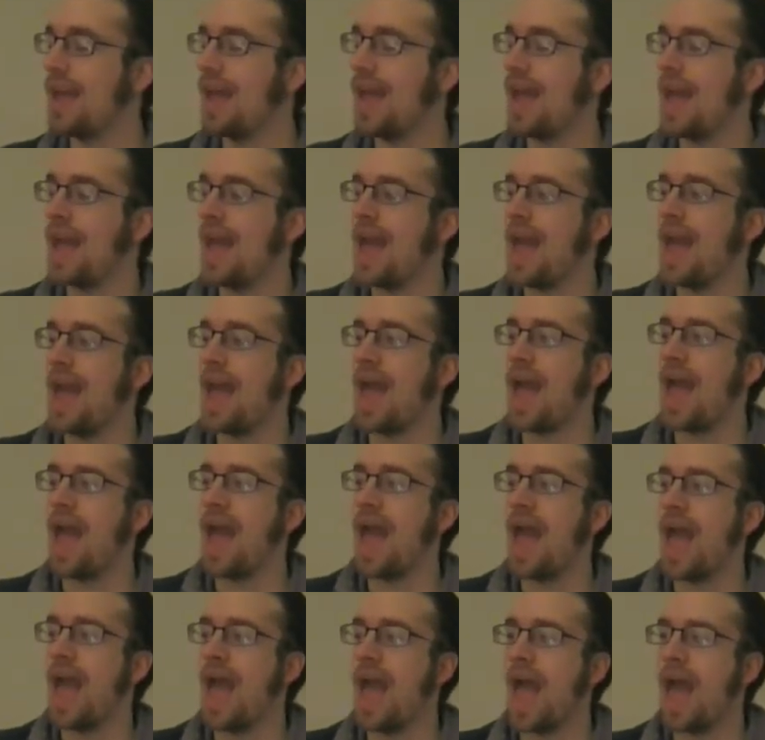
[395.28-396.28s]

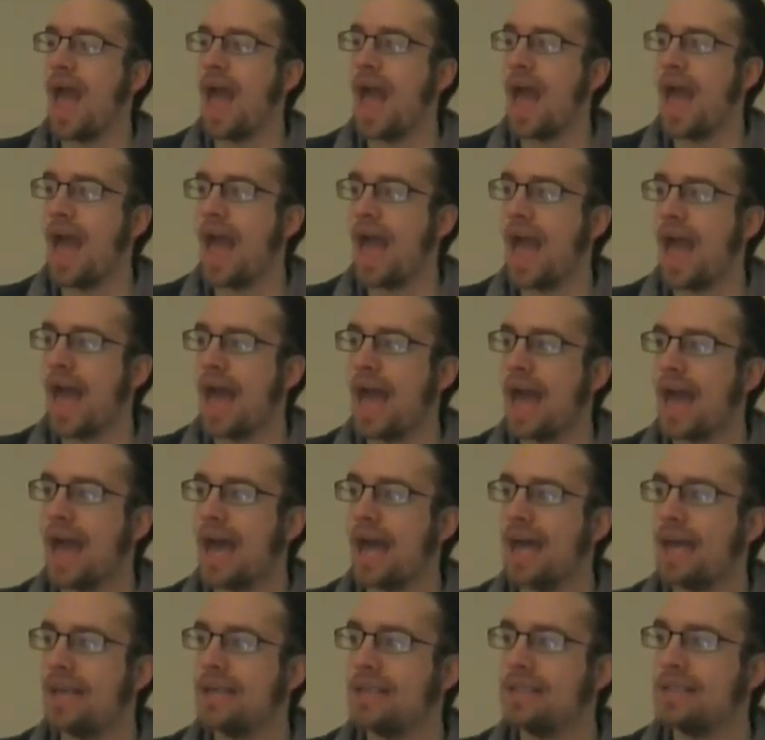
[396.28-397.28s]

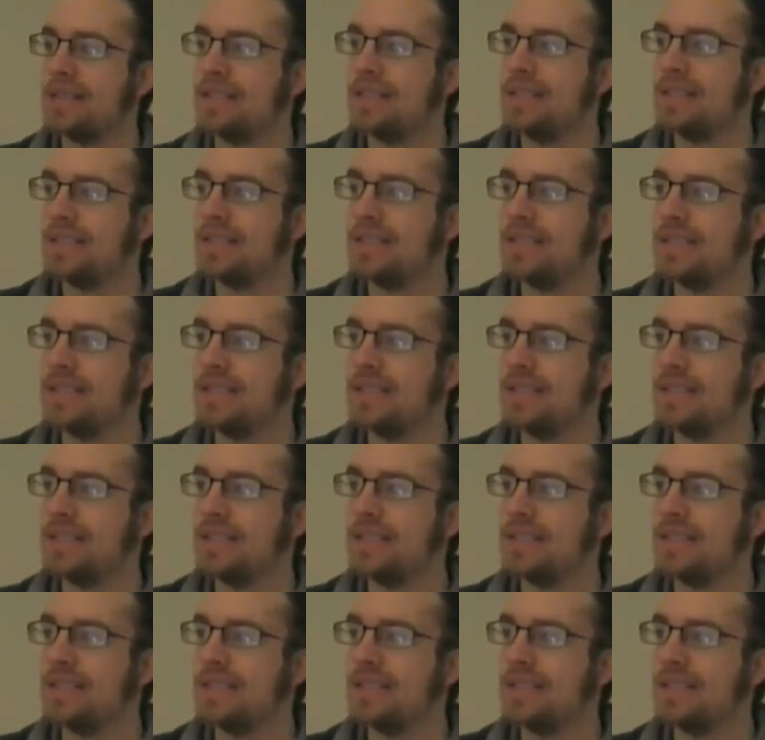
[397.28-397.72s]
Nobody speaks.